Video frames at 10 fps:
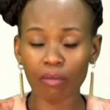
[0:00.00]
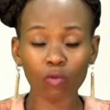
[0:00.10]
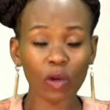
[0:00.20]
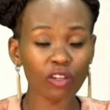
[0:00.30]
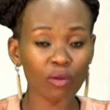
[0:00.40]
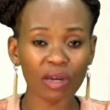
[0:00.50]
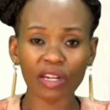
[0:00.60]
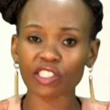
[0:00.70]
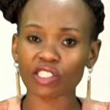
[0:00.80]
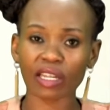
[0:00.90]
when your
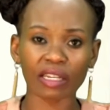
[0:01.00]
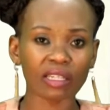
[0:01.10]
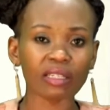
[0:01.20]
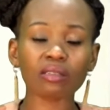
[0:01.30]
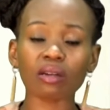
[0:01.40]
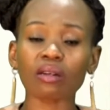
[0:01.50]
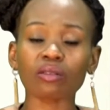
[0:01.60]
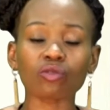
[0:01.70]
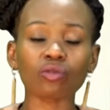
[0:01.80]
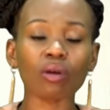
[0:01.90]
marriage can hit a
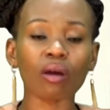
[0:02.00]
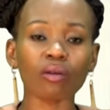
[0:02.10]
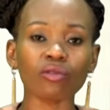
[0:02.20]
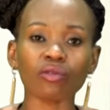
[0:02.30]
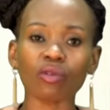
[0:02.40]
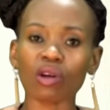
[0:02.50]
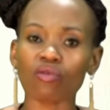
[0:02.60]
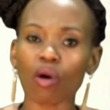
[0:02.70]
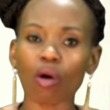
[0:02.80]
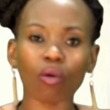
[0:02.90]

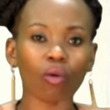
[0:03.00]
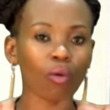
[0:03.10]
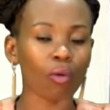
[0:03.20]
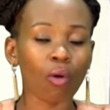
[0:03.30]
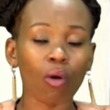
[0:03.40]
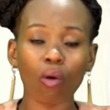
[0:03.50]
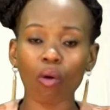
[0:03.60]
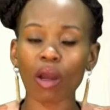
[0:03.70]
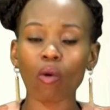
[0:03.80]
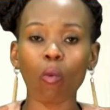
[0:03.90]
rock or
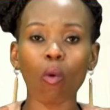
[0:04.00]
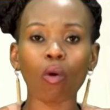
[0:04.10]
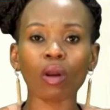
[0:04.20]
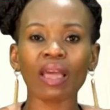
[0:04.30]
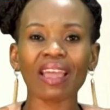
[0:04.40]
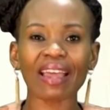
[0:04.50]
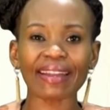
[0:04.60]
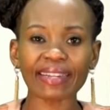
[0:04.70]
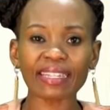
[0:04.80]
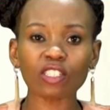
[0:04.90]
a wall,
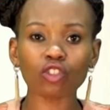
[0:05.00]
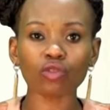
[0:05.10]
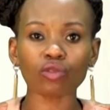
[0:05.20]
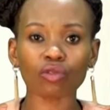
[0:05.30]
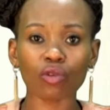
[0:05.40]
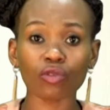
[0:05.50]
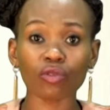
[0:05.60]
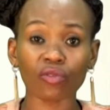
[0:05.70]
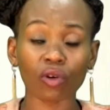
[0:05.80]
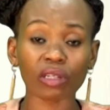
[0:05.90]
at least you know
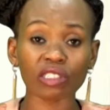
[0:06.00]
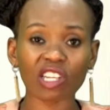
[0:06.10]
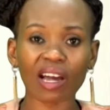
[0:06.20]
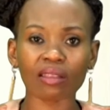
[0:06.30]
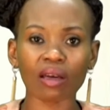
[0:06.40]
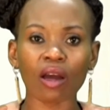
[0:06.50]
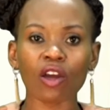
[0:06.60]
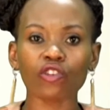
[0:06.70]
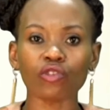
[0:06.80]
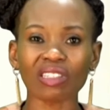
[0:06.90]
you've got each other.
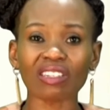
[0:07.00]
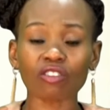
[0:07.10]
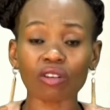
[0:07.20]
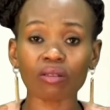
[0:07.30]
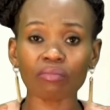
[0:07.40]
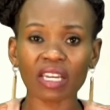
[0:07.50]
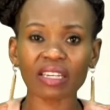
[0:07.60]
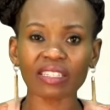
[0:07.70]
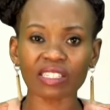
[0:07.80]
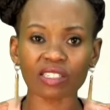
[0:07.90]
You did not
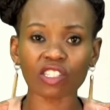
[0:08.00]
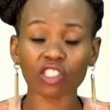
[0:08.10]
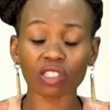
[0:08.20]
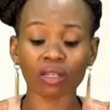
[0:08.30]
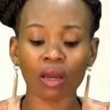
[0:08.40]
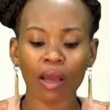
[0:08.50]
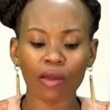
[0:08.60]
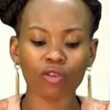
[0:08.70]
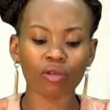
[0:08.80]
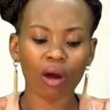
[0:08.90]
make a decision,
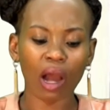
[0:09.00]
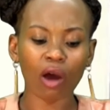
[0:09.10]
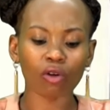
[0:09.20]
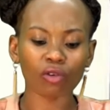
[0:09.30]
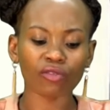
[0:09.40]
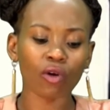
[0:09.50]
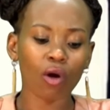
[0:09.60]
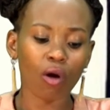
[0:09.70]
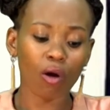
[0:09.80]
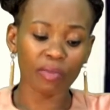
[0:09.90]
you know, out of
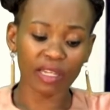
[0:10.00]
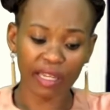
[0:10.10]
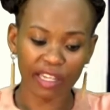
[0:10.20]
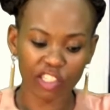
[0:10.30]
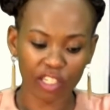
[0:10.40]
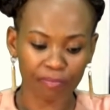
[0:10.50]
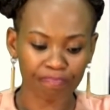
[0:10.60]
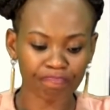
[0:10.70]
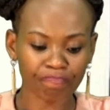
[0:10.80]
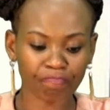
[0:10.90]
obligation.